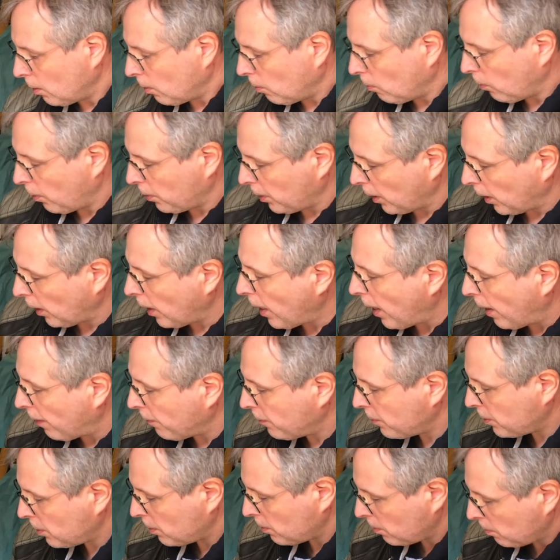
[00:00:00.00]
On the
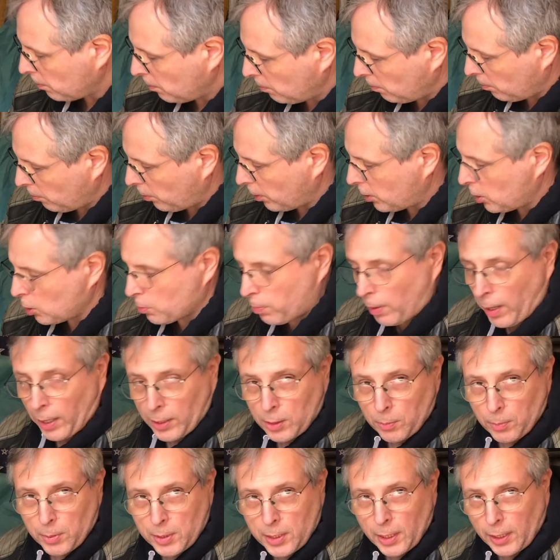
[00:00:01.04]
left, British bikes
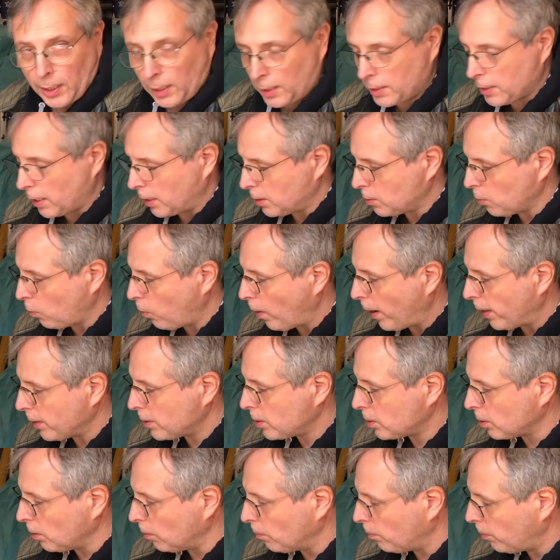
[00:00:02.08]
in particular tend to wet
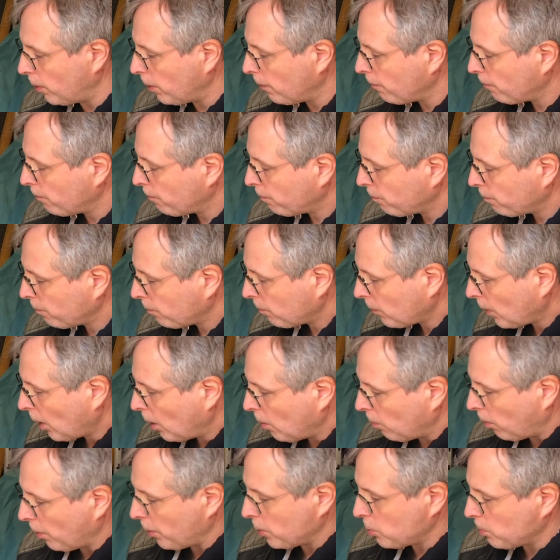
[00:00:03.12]
sump.
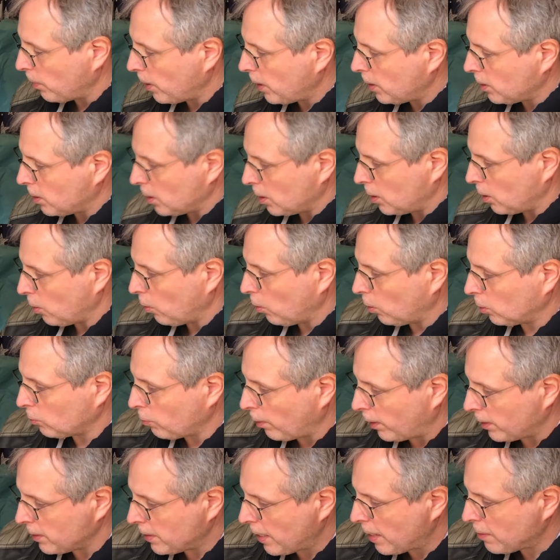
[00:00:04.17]
What this means is the oil
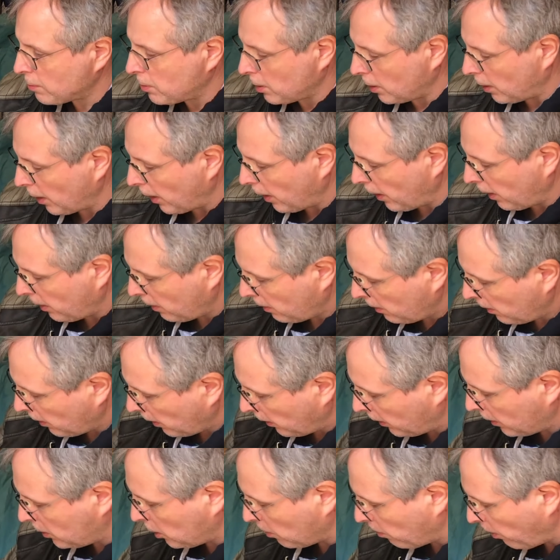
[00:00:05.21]
drains out of there
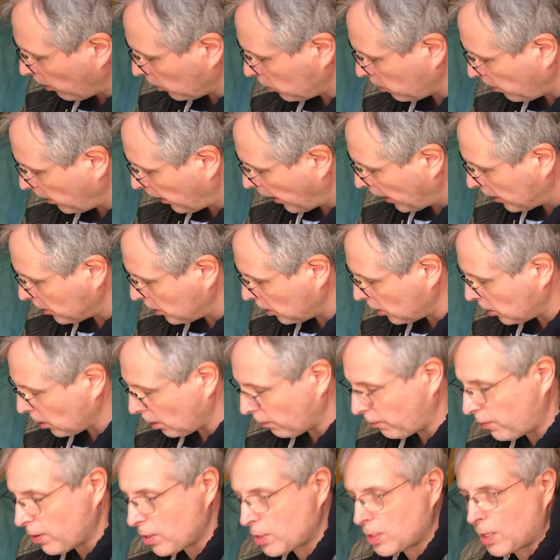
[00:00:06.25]
and into the bottom of the engine. So
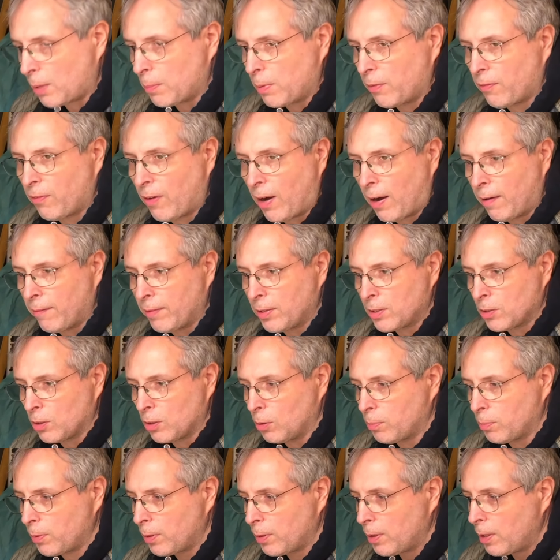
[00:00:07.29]
the first time you fire it
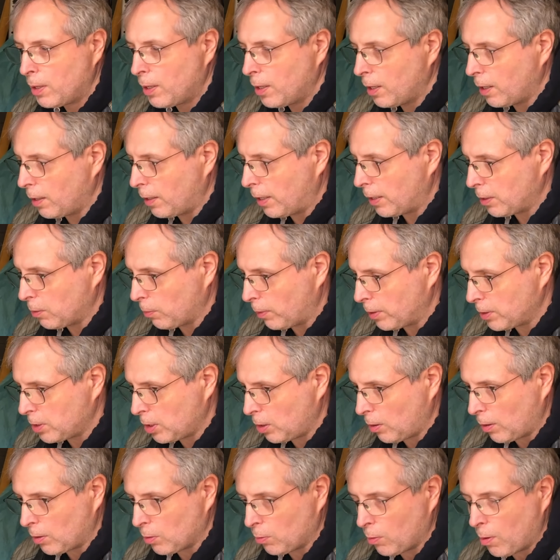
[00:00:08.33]
up, at the end of winter
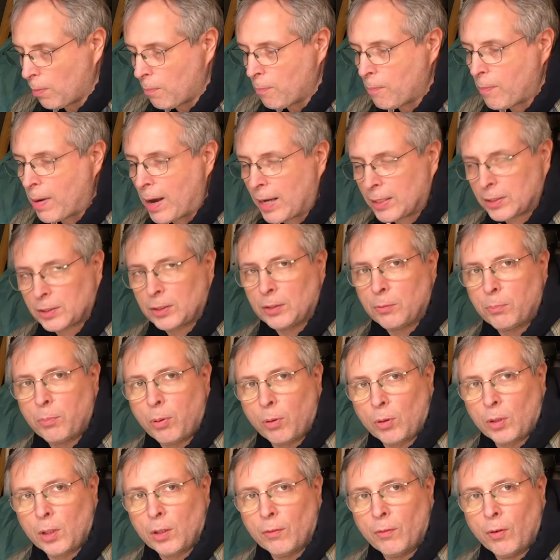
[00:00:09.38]
you end up with a massive
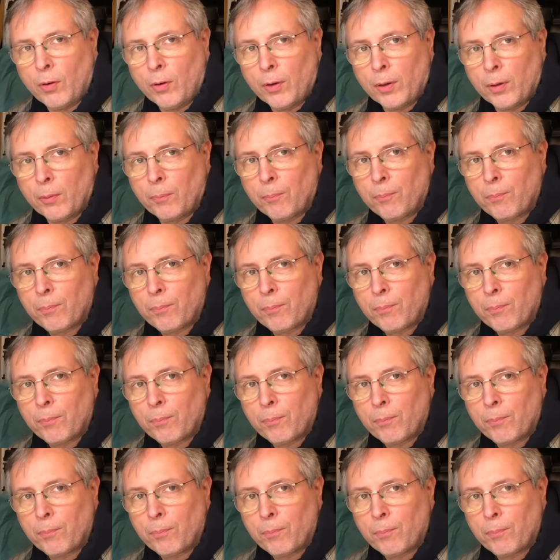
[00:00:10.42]
puddle of oil.